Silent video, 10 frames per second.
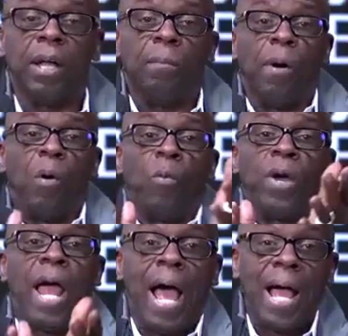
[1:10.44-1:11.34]
But
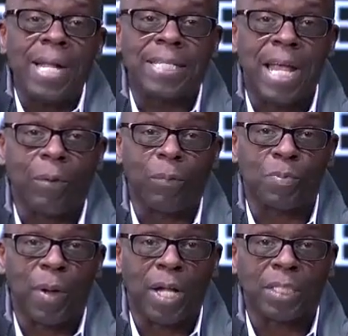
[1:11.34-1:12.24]
when I take
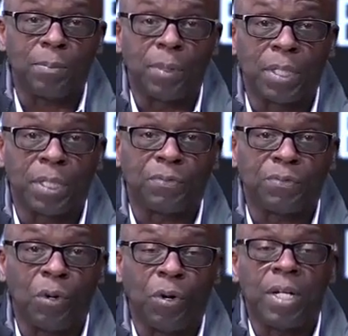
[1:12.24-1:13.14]
responsibility
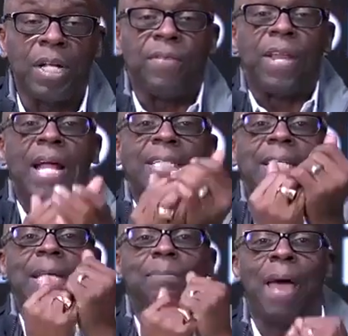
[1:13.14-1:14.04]
for it, then I
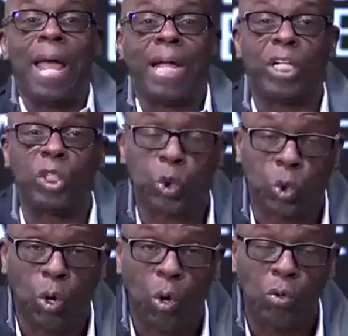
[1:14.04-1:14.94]
take back
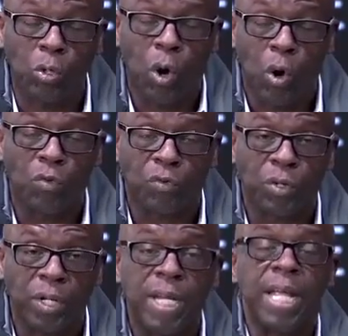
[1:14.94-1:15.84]
control
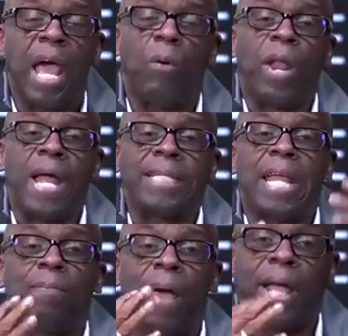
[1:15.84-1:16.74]
over it. And when I
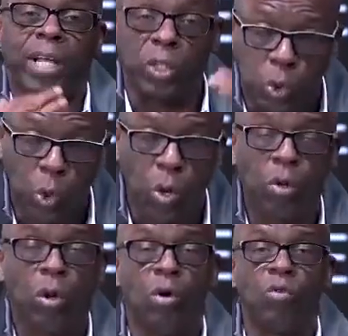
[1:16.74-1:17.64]
take back
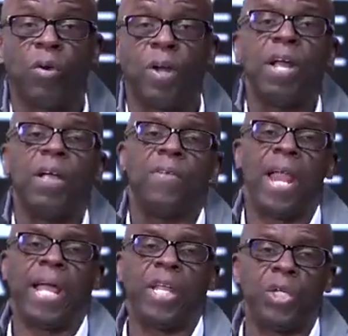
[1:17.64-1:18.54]
control over it, then
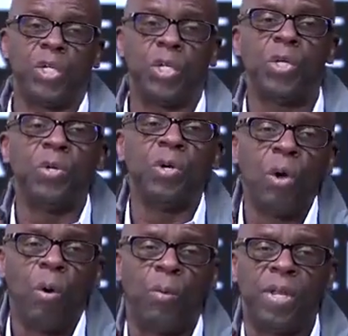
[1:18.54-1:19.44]
I can do
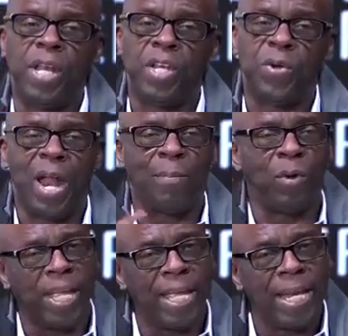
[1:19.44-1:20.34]
what we need to do. And I'm
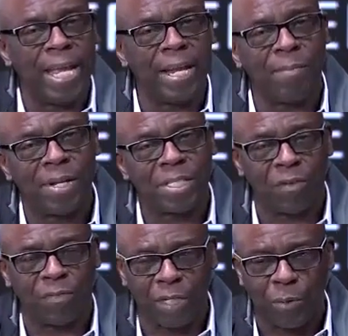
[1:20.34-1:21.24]
going to get ahead of
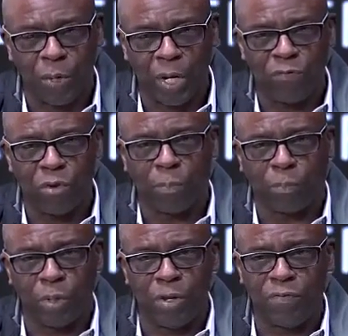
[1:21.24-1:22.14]
myself because I'm going to give you a
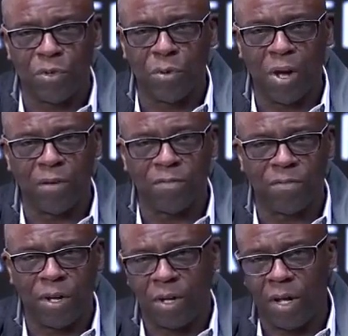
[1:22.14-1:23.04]
preview
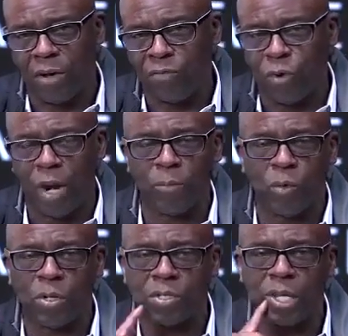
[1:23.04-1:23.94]
of what I'm
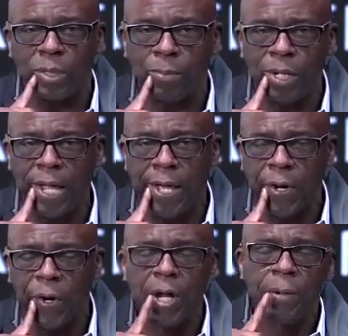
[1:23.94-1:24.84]
going to say a little bit later.